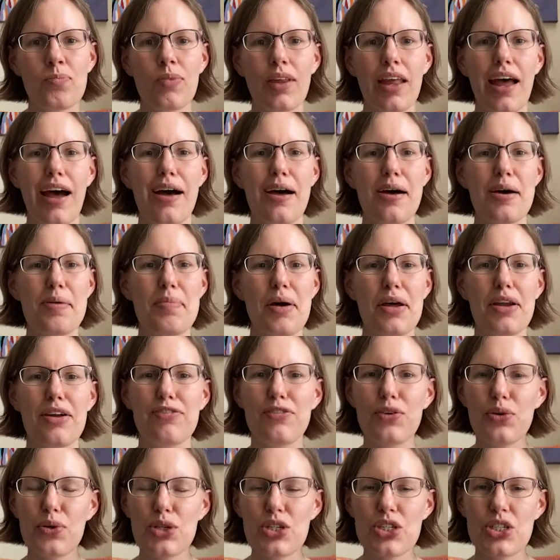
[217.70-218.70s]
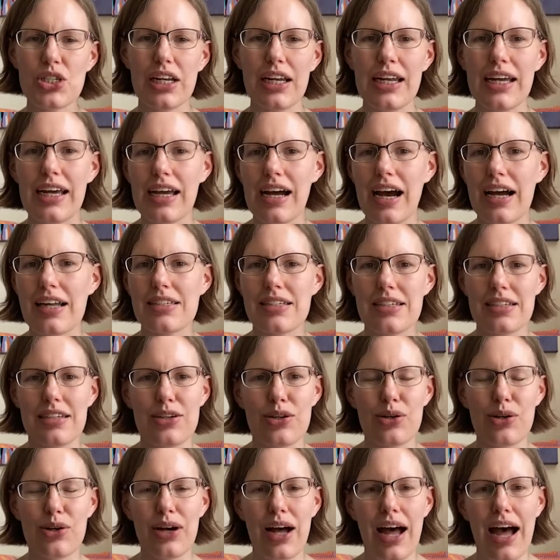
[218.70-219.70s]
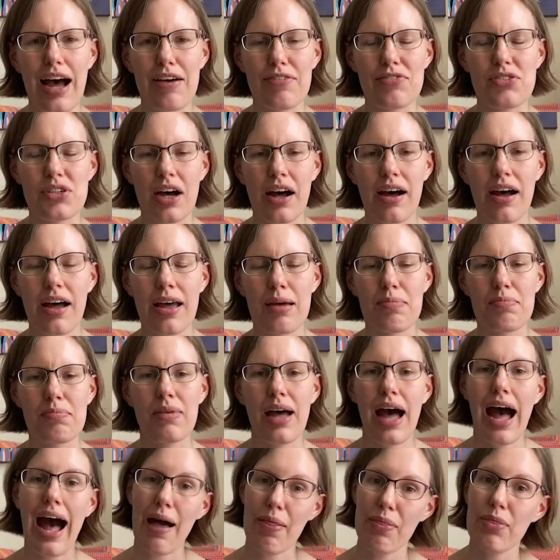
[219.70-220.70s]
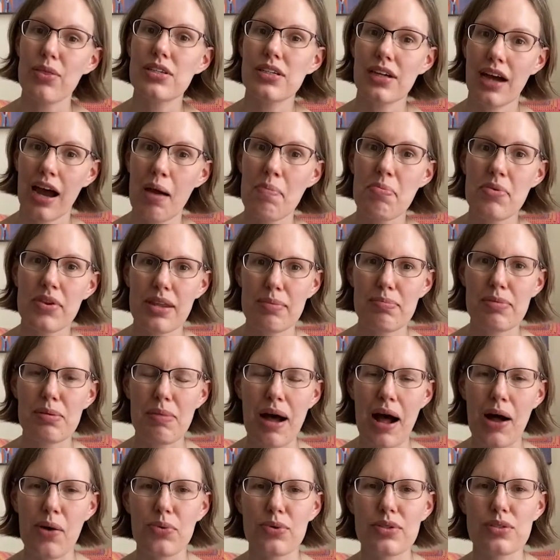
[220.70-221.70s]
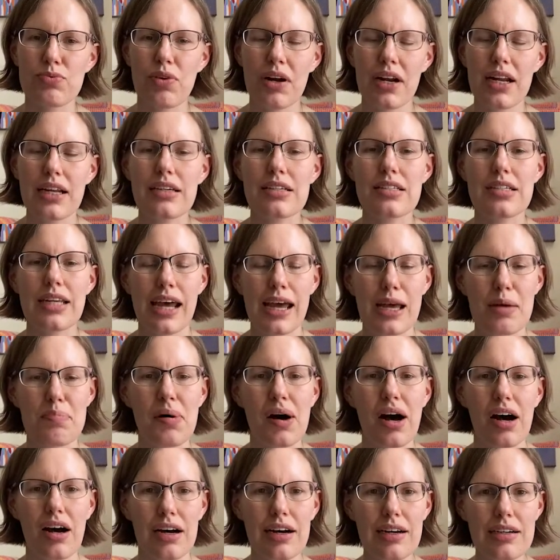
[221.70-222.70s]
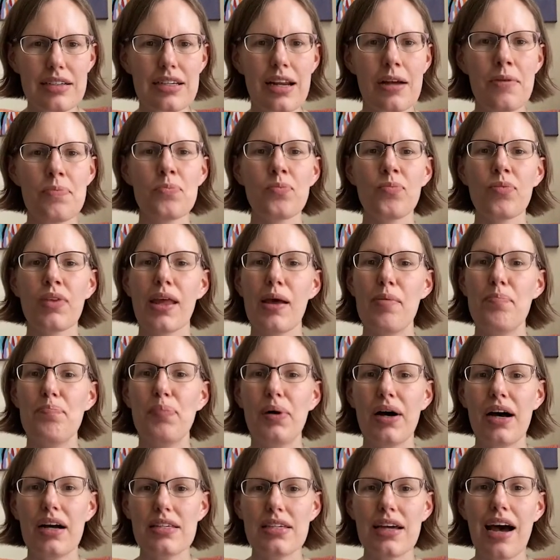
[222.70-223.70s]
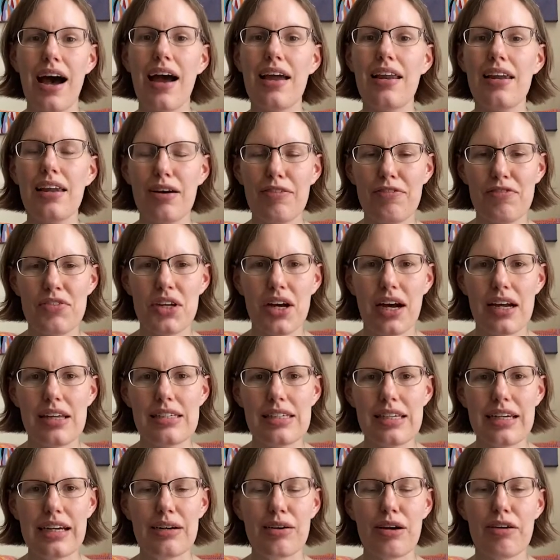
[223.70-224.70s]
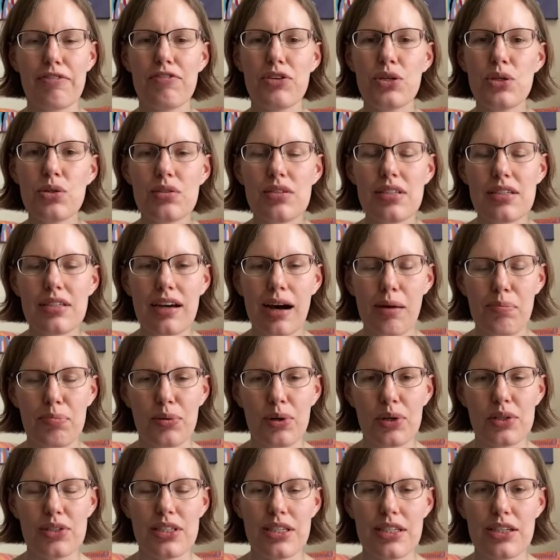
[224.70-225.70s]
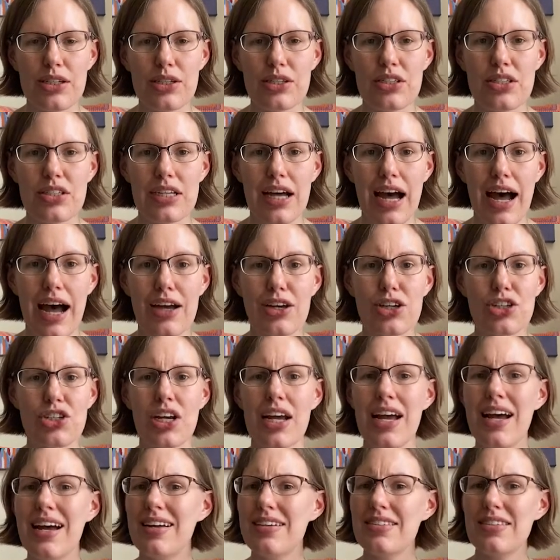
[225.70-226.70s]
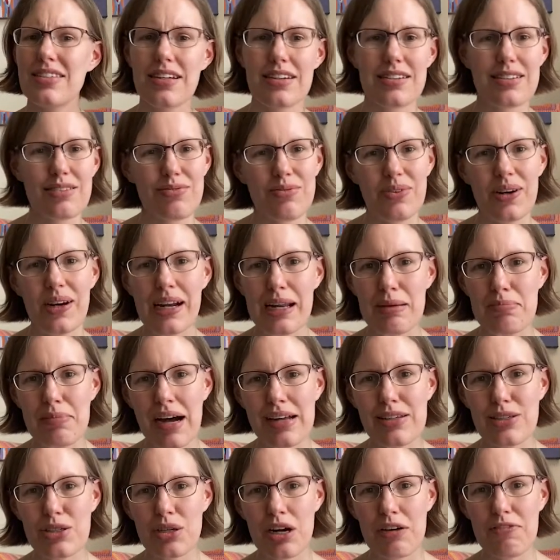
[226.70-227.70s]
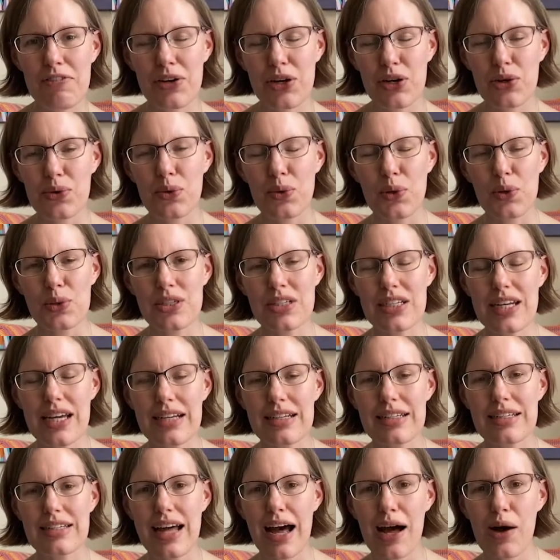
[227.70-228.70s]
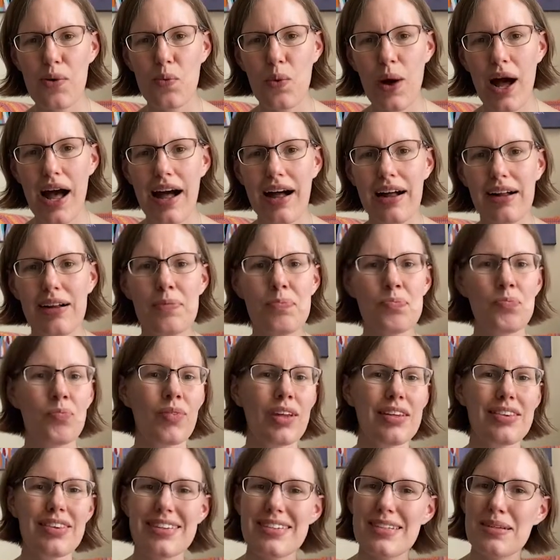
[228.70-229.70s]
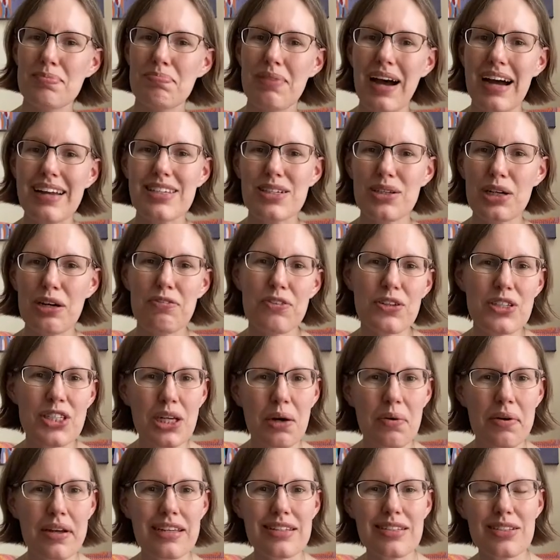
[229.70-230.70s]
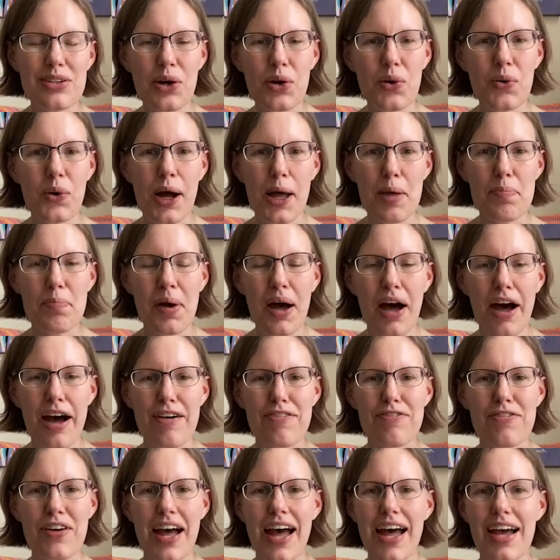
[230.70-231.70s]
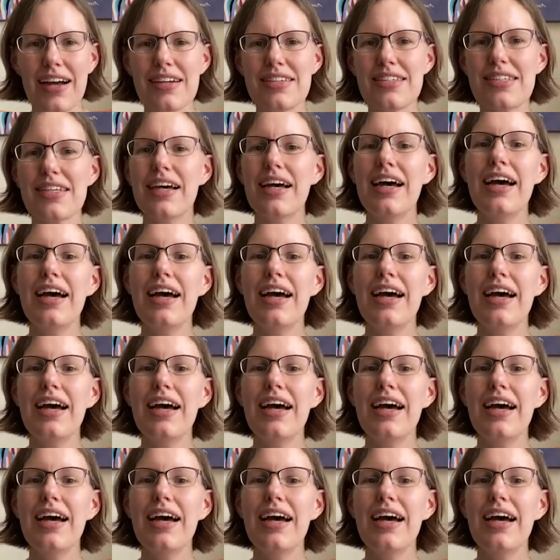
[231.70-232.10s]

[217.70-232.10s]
Unfortunately, I did not have time at the time that the mal was running to take part, but I love the idea of using up what's in your stash. Doesn't really matter if it coordinates that well, doesn't matter if your sewing's not quite perfect,